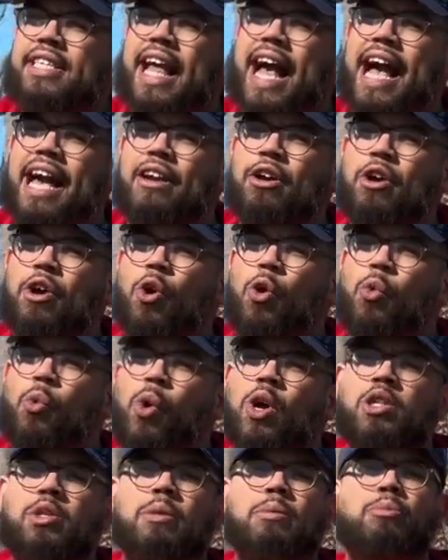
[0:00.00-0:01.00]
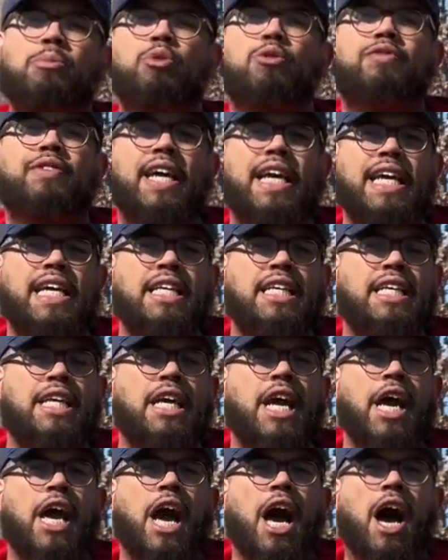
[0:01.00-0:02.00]
that once we moved in,
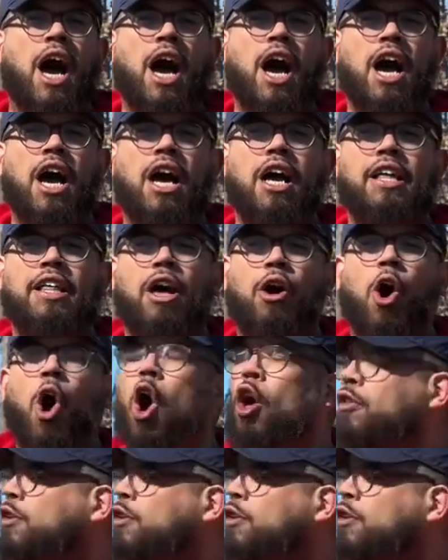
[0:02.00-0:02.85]
all